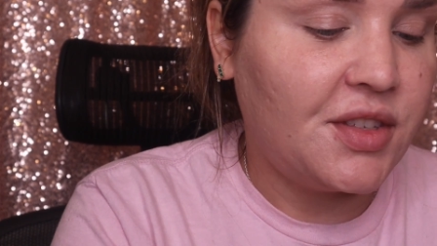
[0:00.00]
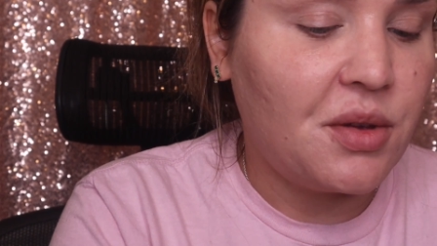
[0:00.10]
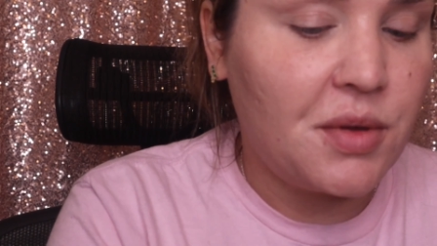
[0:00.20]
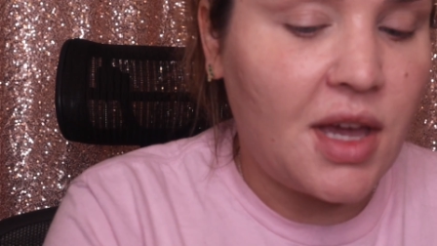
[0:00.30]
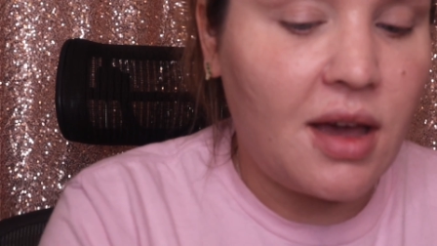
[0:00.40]

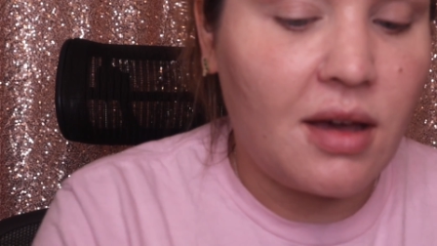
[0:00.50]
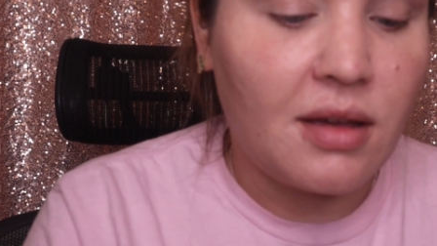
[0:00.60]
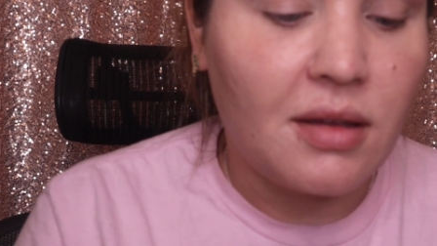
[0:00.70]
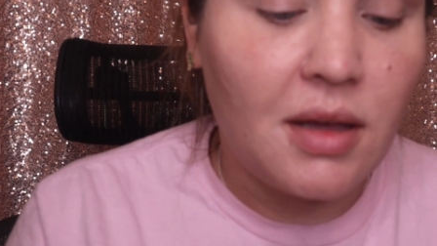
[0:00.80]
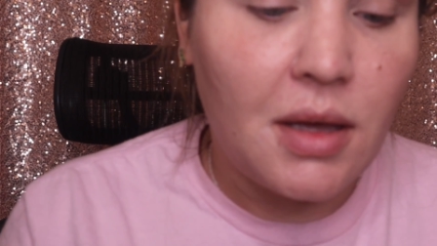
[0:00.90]
so yeah,
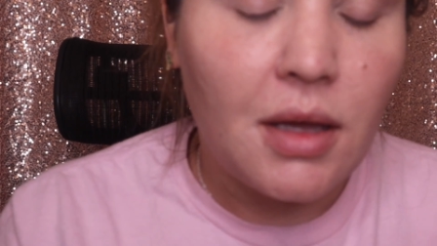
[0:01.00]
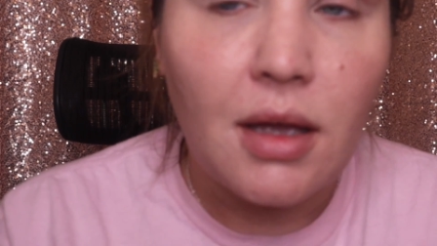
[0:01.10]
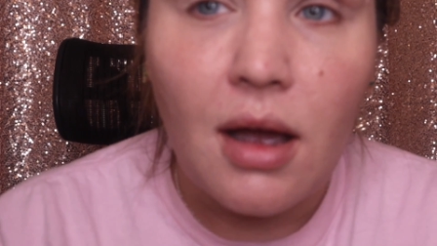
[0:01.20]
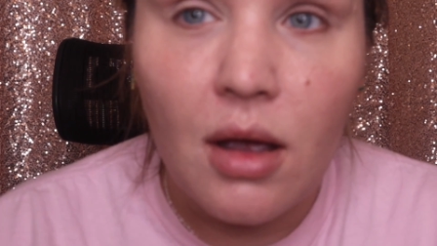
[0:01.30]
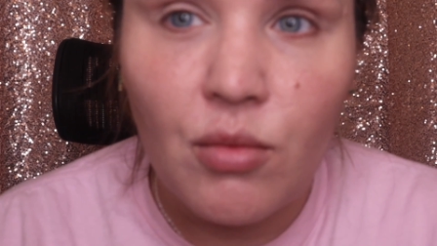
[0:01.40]

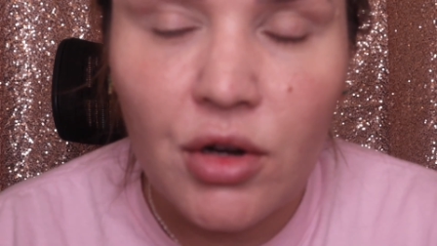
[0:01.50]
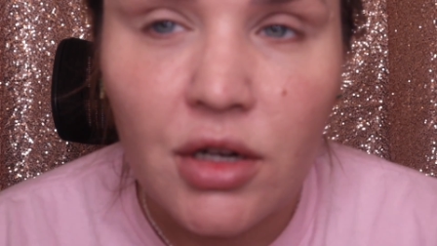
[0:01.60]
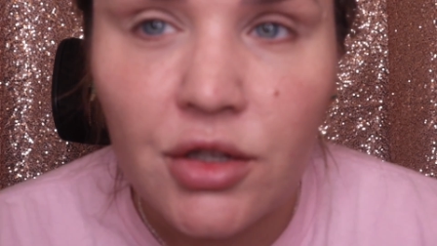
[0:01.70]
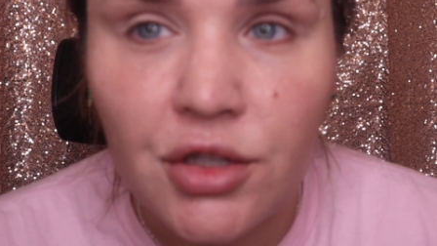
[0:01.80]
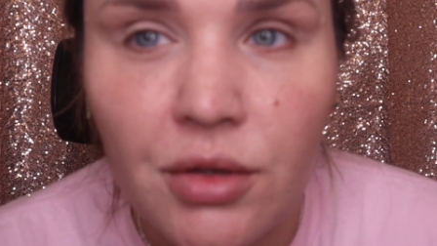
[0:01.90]
I wanted
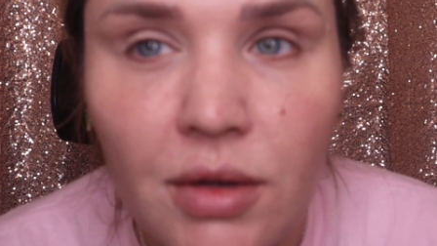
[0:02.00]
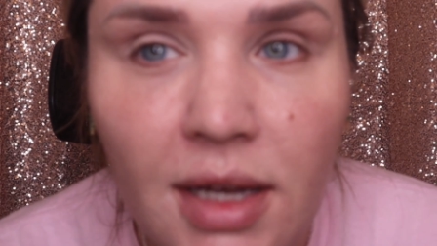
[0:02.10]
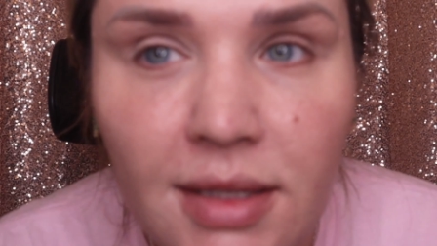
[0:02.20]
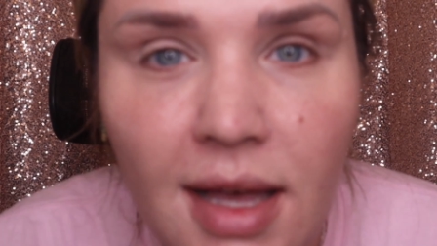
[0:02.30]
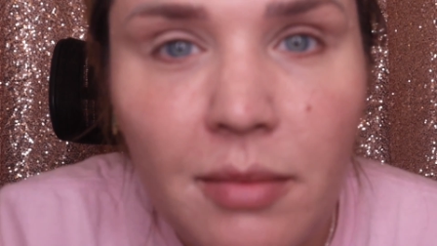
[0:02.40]
to show you
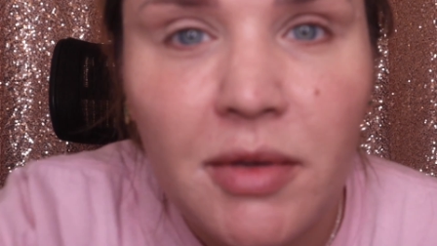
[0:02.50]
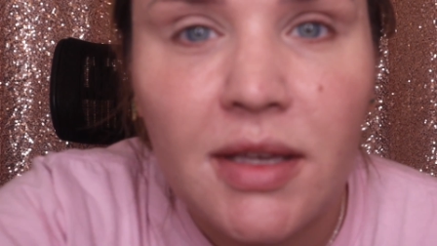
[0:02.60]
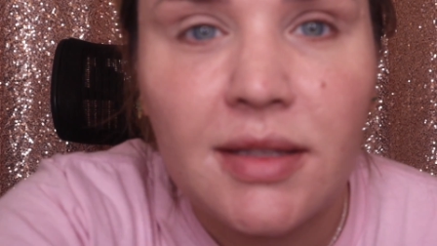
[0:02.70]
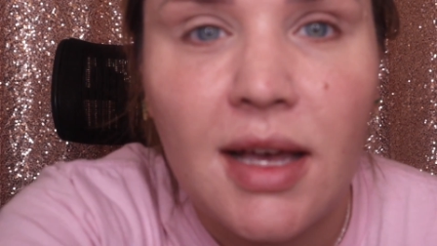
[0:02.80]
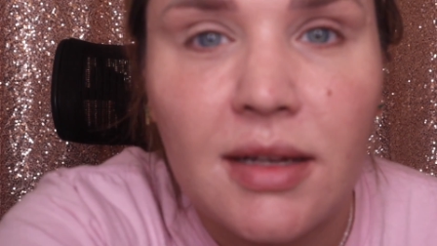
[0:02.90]
guys that
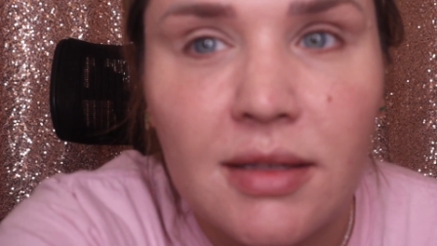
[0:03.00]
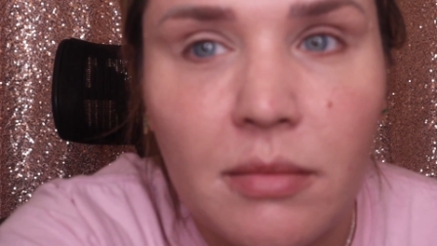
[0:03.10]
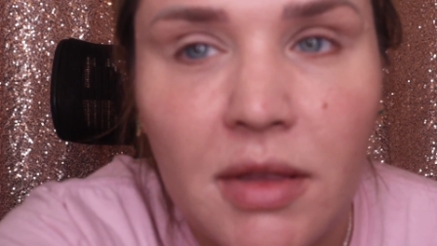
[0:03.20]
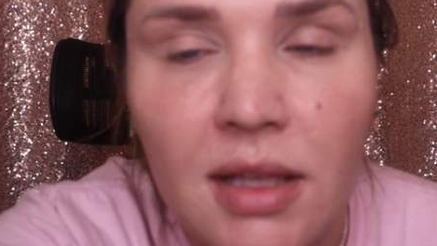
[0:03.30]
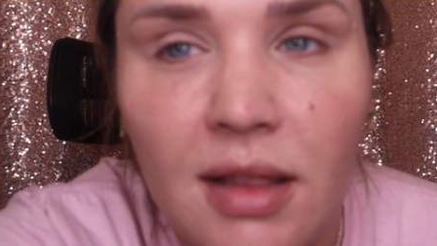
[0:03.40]
because that is
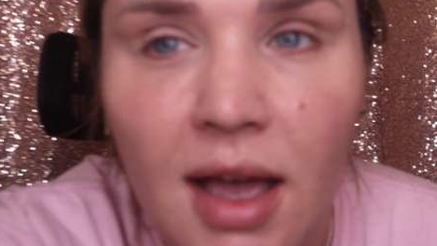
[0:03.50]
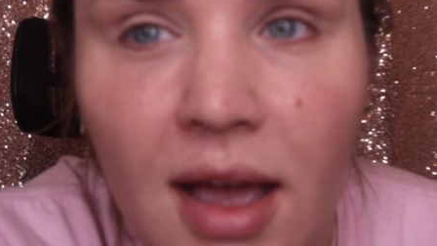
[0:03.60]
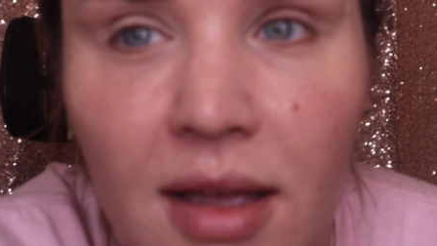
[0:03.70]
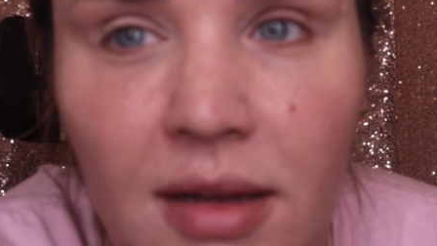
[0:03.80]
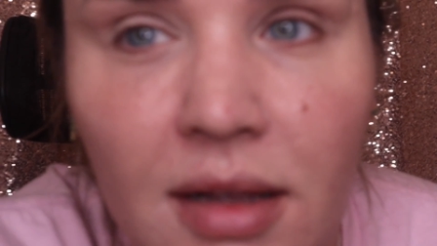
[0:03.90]
something
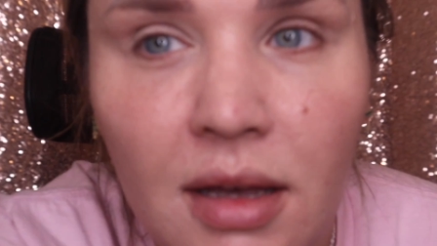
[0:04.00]
that,